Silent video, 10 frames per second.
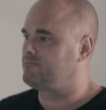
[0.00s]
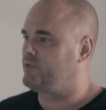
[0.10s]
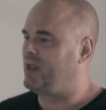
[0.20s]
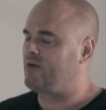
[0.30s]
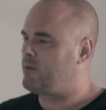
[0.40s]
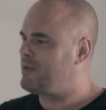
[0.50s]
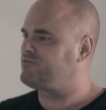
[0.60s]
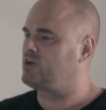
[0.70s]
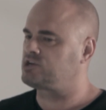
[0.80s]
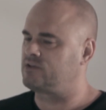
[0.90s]
And we may have
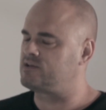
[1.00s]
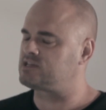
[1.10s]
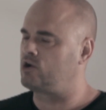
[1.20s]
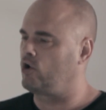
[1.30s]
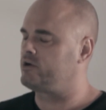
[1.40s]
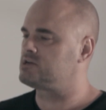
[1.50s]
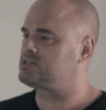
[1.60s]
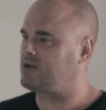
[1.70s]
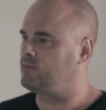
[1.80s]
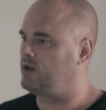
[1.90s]
touched on this in an earlier
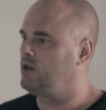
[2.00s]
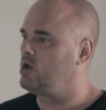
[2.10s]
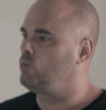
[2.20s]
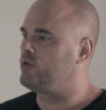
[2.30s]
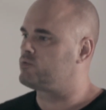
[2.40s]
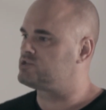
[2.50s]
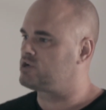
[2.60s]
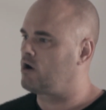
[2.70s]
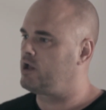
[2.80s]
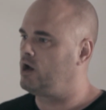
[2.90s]
segment with
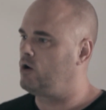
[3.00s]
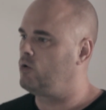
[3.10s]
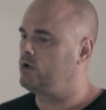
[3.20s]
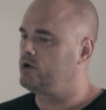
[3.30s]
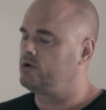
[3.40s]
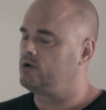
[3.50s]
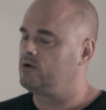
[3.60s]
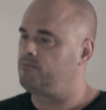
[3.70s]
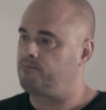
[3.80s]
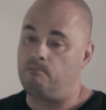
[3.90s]
Rosario
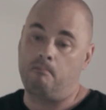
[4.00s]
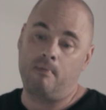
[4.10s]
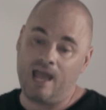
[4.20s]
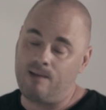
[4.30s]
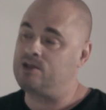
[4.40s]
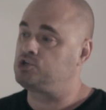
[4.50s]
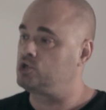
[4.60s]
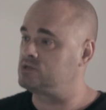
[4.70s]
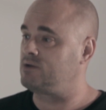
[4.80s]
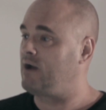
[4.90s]
maybe
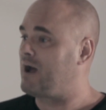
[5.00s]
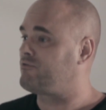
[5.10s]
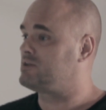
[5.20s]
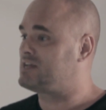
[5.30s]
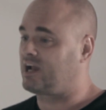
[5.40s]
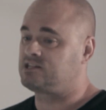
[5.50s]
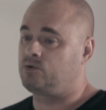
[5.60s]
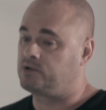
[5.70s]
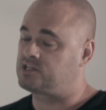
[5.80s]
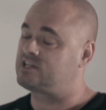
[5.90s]
choosing Baffert. Is that because he
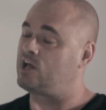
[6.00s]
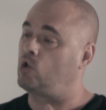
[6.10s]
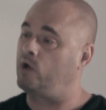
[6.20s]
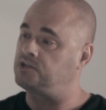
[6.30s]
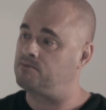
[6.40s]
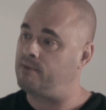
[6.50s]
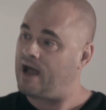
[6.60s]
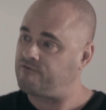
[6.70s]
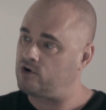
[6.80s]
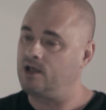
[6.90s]
wants to stay loyal to
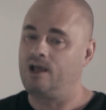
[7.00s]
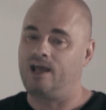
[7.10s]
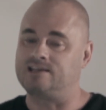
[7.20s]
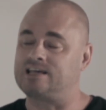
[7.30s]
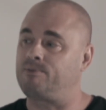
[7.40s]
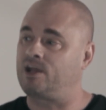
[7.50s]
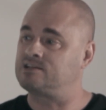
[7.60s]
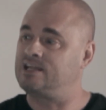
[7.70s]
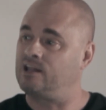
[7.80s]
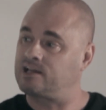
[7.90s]
Baffert? Is that because
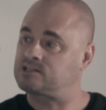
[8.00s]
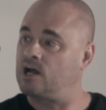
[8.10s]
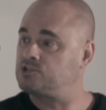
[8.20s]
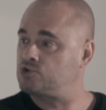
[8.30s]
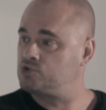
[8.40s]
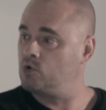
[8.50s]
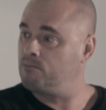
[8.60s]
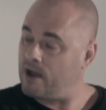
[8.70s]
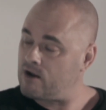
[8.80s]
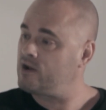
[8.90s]
he likes Concert Tour
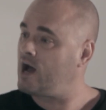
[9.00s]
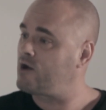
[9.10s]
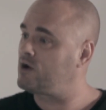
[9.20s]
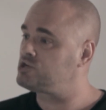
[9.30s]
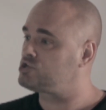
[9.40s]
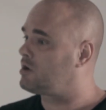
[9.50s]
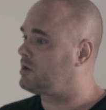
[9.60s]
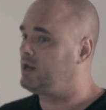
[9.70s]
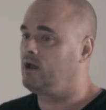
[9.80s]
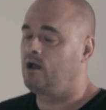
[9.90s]
better than Hot Rod
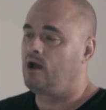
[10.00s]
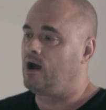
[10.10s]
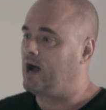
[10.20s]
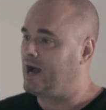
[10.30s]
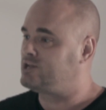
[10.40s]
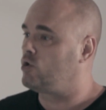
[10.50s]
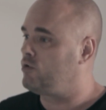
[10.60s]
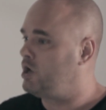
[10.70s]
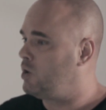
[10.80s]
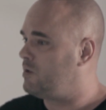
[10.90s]
Charlie? I don't
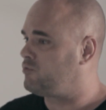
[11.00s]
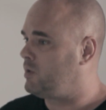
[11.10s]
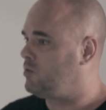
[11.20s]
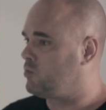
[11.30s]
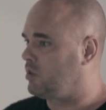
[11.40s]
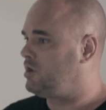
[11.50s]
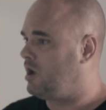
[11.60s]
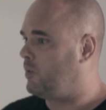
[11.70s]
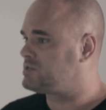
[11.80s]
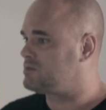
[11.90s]
know if we really know
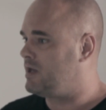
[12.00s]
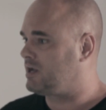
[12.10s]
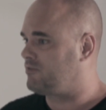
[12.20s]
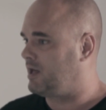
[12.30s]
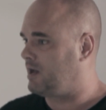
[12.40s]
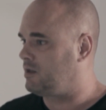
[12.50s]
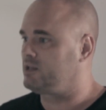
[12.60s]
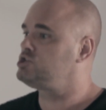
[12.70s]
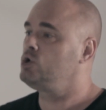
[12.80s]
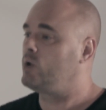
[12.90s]
what to make of that. At
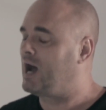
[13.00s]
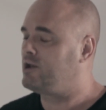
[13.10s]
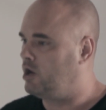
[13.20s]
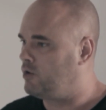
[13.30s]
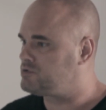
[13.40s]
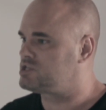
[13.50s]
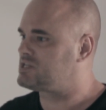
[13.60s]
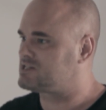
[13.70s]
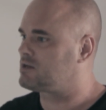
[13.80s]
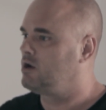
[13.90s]
least you and I don't. Just
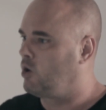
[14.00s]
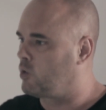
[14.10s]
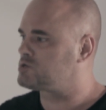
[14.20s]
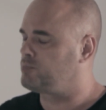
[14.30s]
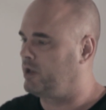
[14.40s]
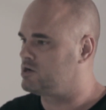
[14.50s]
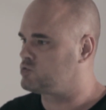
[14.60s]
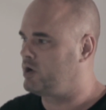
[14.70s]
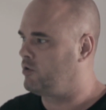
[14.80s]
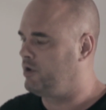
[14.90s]
as horse players,
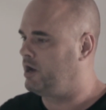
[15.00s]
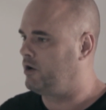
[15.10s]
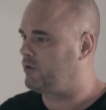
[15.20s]
we don't know.